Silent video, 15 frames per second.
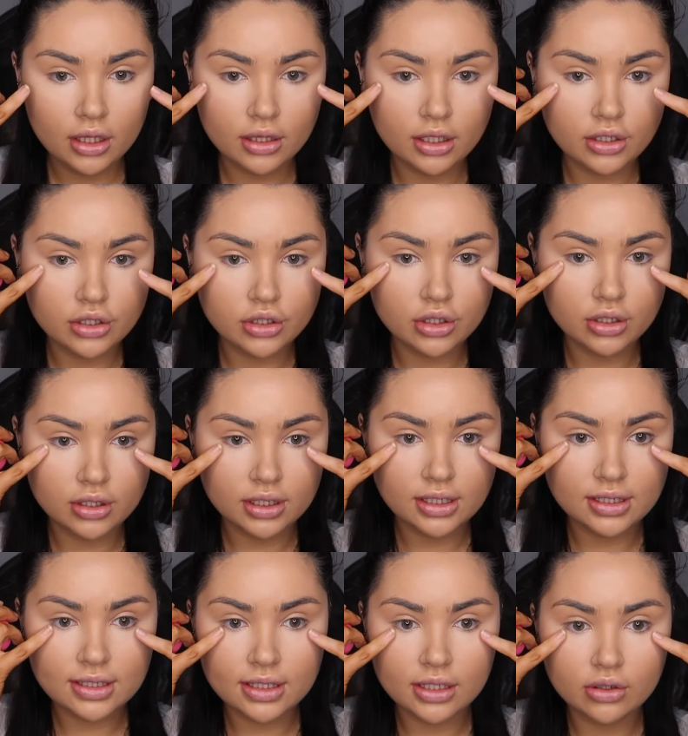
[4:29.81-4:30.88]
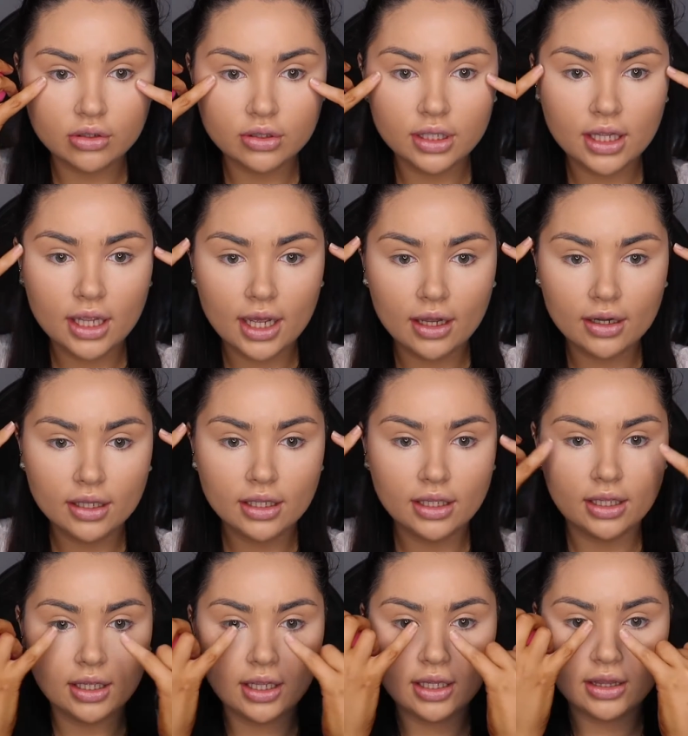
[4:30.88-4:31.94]
That you should conceal on the outer
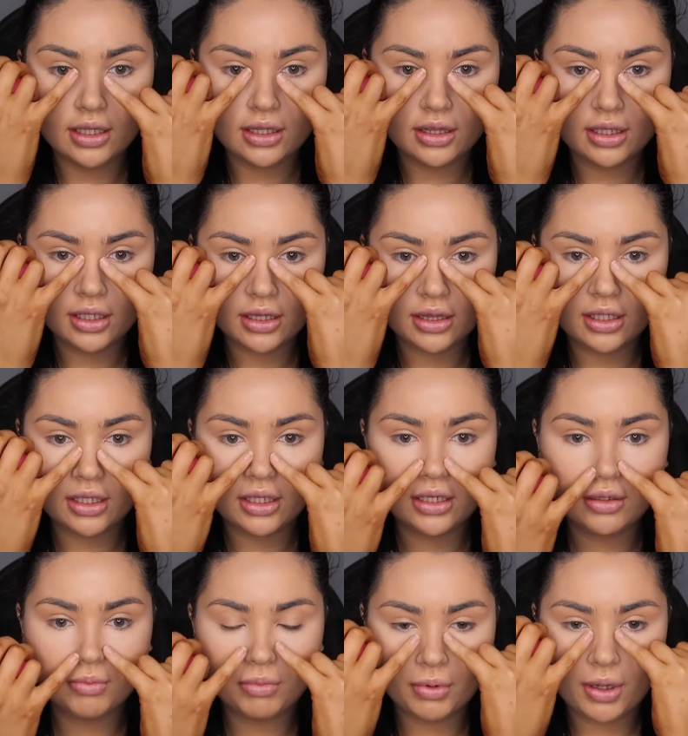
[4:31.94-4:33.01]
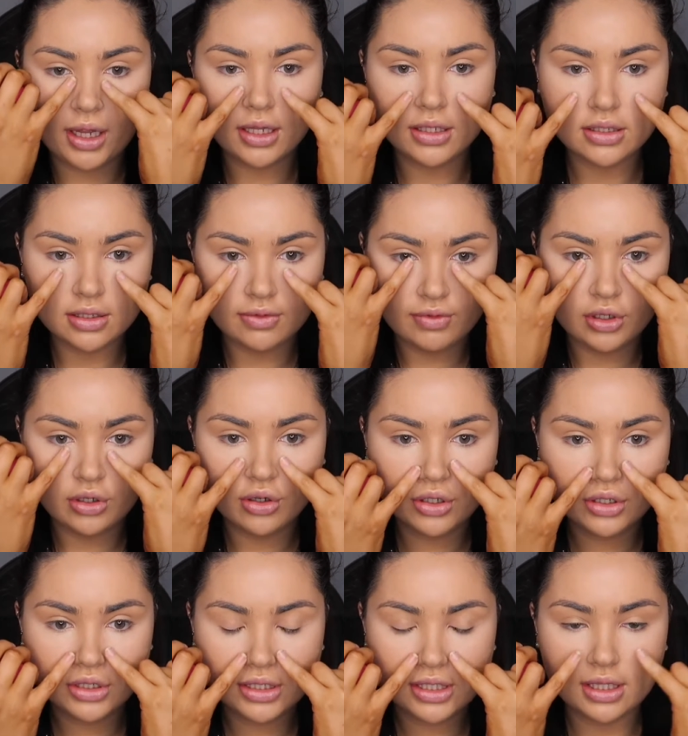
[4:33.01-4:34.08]
here and then like the inner parts of your
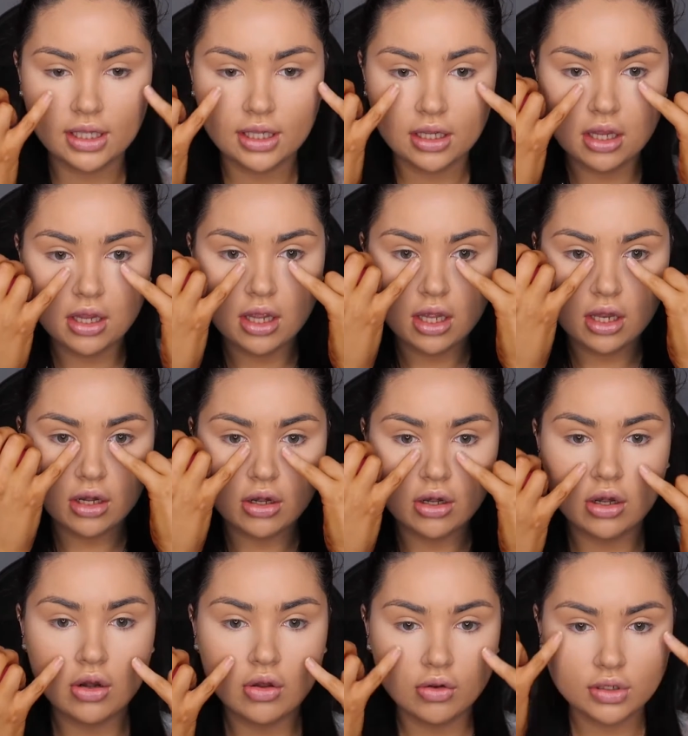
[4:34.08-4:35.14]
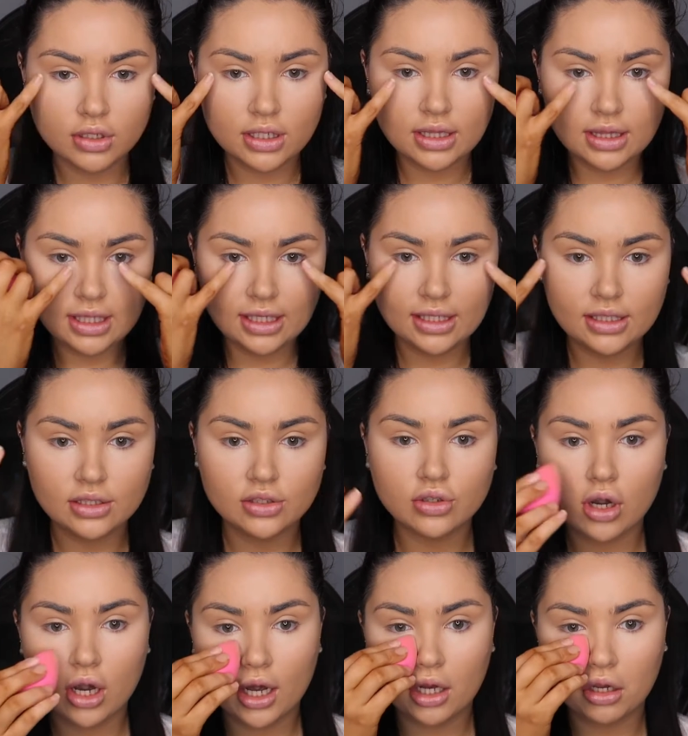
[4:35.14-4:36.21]
nose just there, not in these
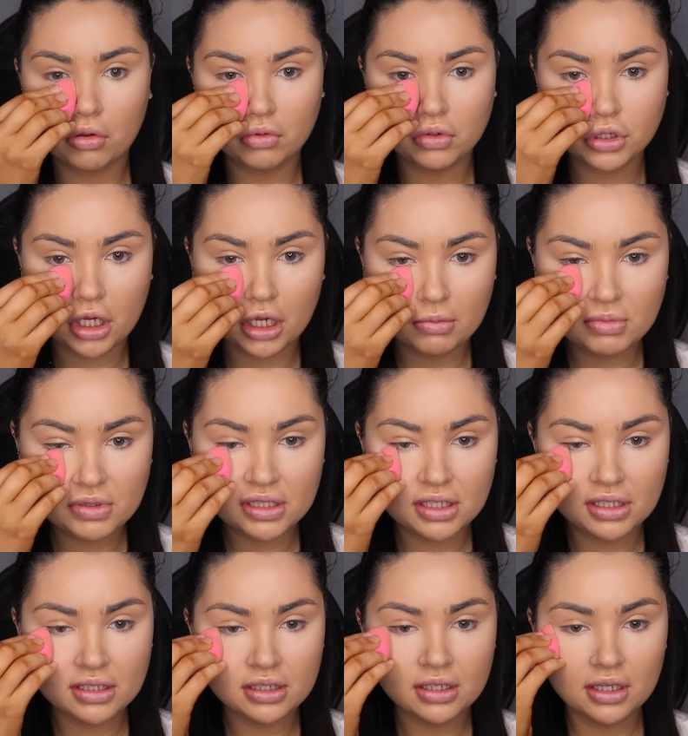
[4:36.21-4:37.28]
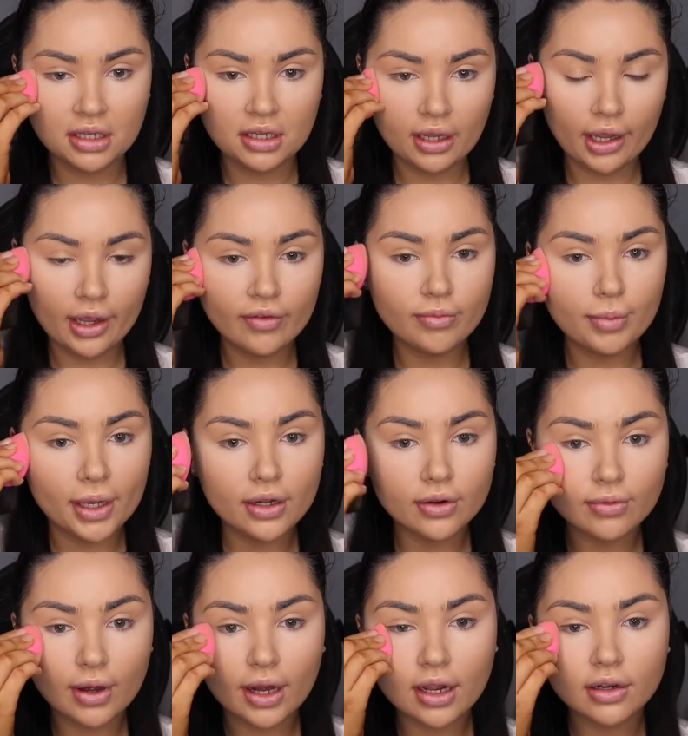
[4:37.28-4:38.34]
triangle shapes that have been
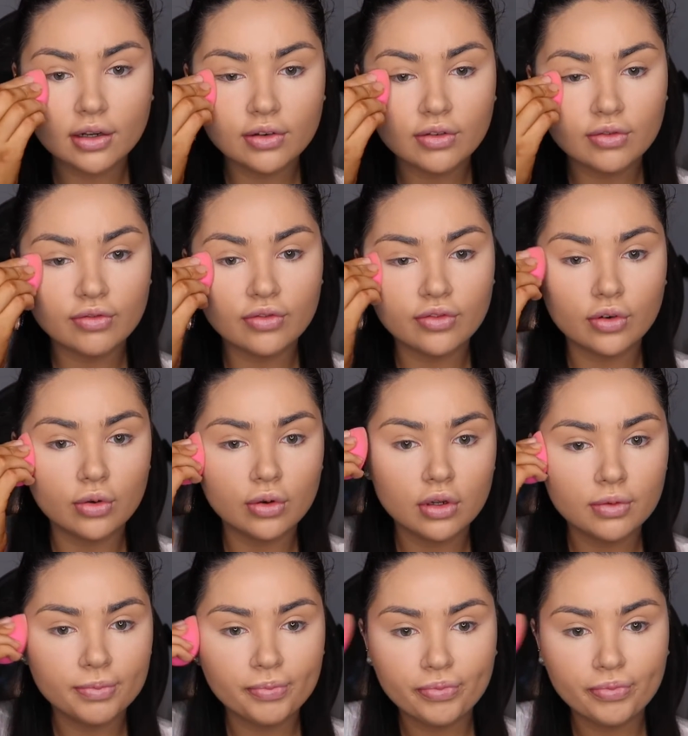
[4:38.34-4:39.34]
around for